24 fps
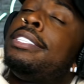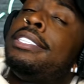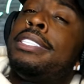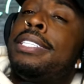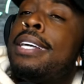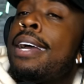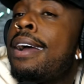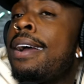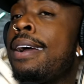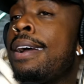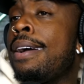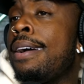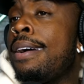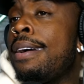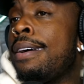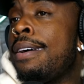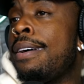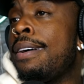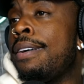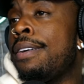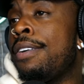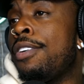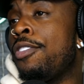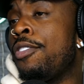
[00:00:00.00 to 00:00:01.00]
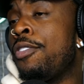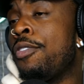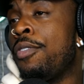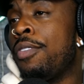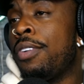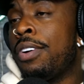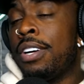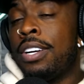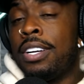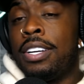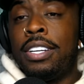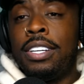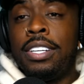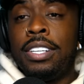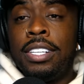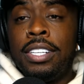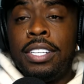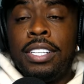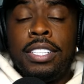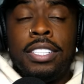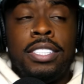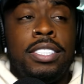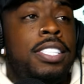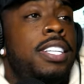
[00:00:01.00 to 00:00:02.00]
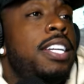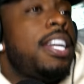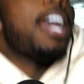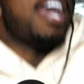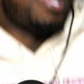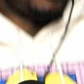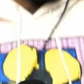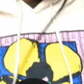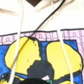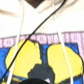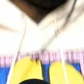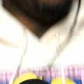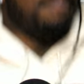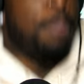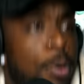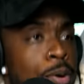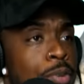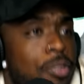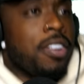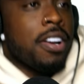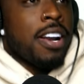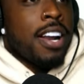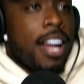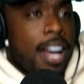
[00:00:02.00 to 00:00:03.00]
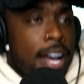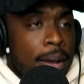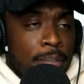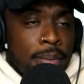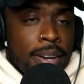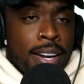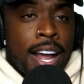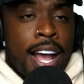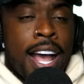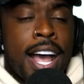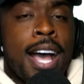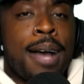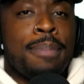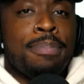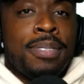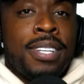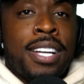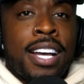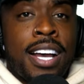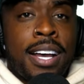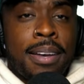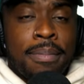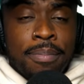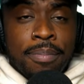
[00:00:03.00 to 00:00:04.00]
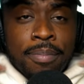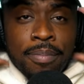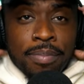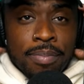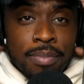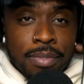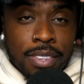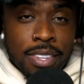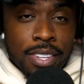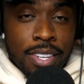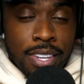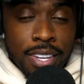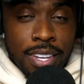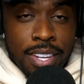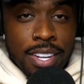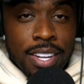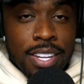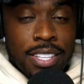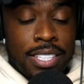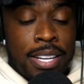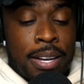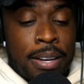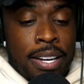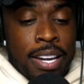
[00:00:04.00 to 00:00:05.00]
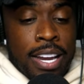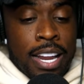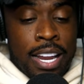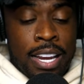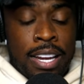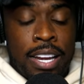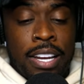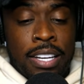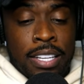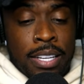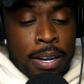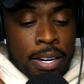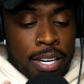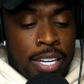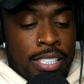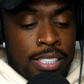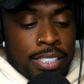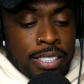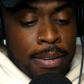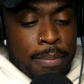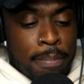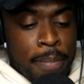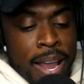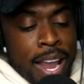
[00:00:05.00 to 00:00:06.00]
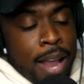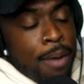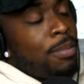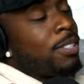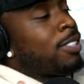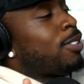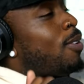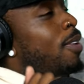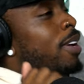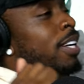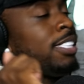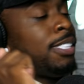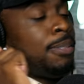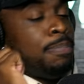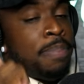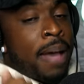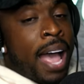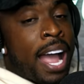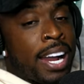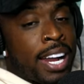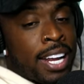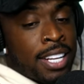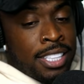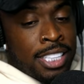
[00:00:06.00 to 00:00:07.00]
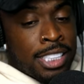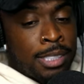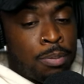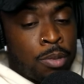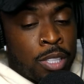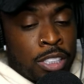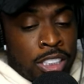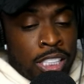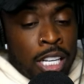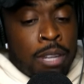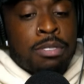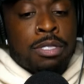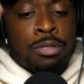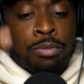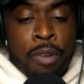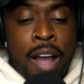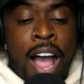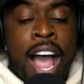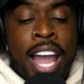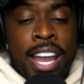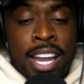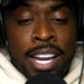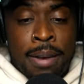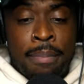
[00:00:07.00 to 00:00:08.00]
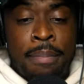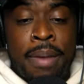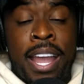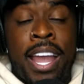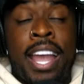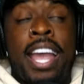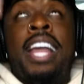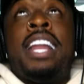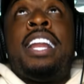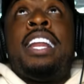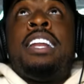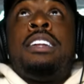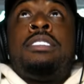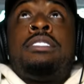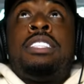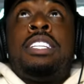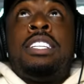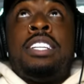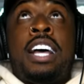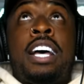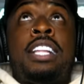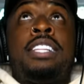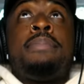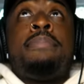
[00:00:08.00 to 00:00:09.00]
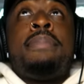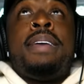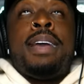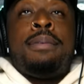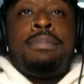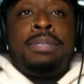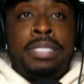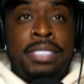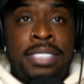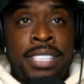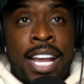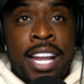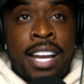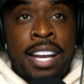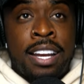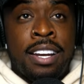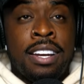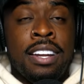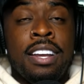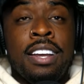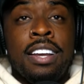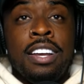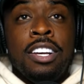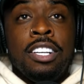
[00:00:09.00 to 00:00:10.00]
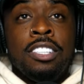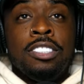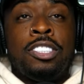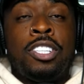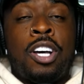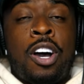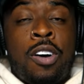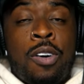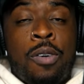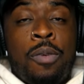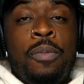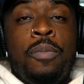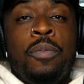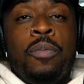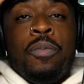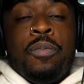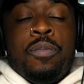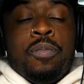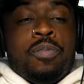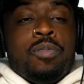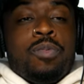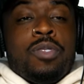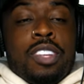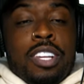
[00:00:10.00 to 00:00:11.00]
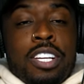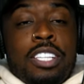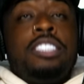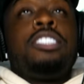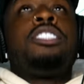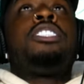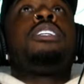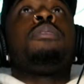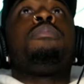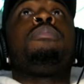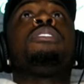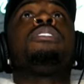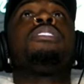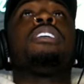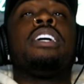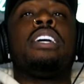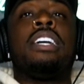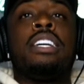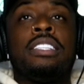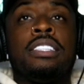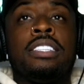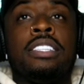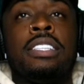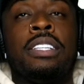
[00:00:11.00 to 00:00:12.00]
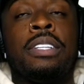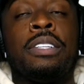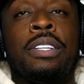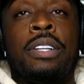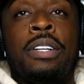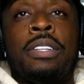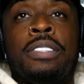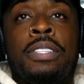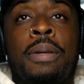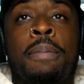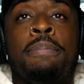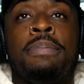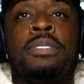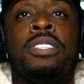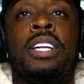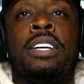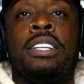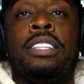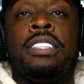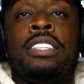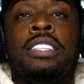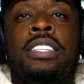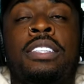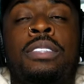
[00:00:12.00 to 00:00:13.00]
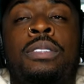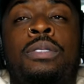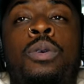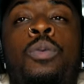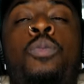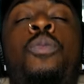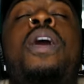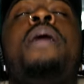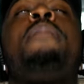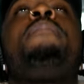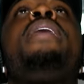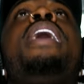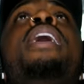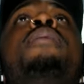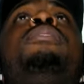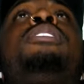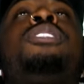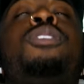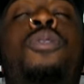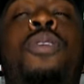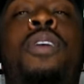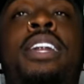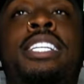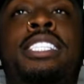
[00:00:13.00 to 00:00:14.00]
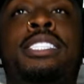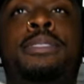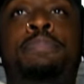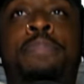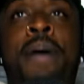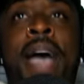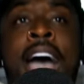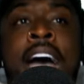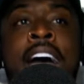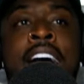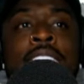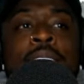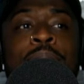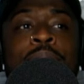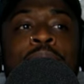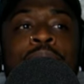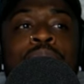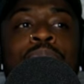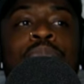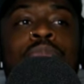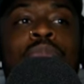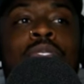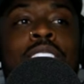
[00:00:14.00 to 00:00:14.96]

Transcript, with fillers: Chow. She had booted up and hopped up, the, and it, the, because the man was on his back at this point. She was riding the man, and then the other man was standing. So she was. The, the the one man was on his back.